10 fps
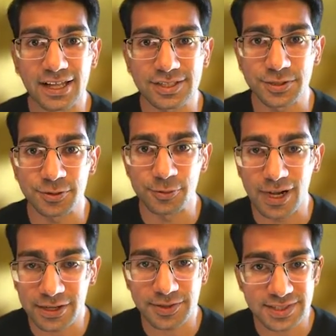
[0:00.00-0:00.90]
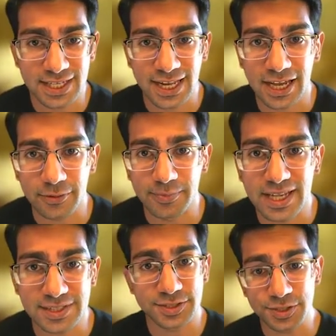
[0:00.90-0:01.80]
to understand how to
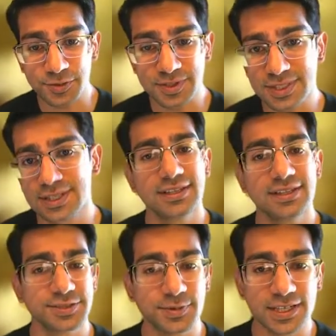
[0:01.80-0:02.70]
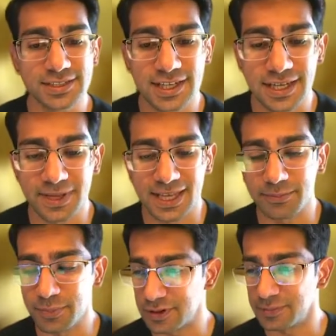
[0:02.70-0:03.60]
best use this runtime
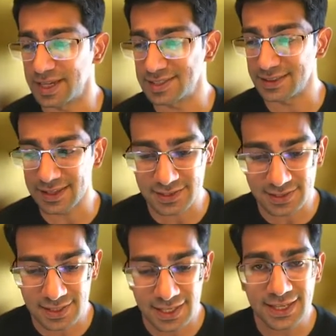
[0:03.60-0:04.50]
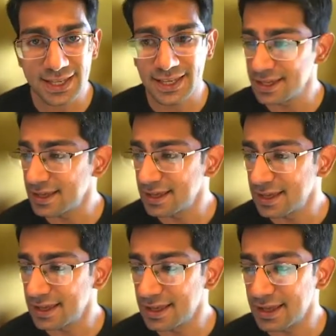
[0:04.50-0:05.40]
and build amazing things.
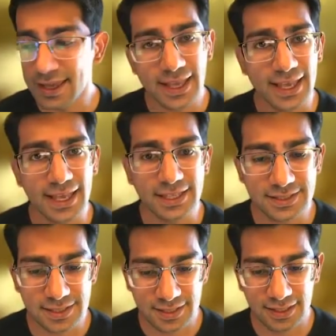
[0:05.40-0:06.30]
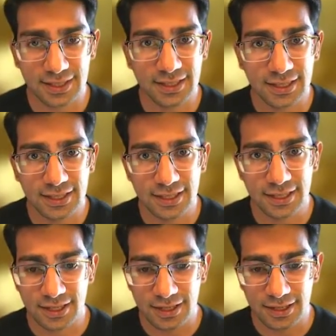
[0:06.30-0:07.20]
And
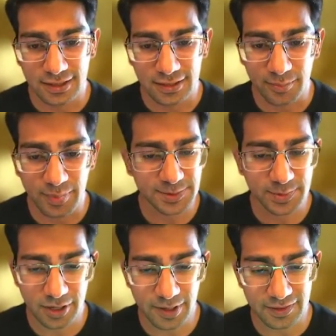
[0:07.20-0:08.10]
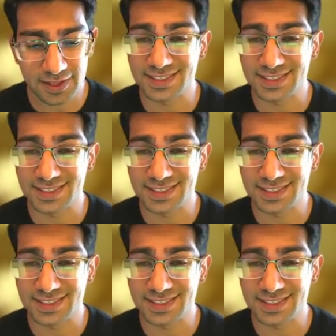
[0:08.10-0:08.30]
the best part about this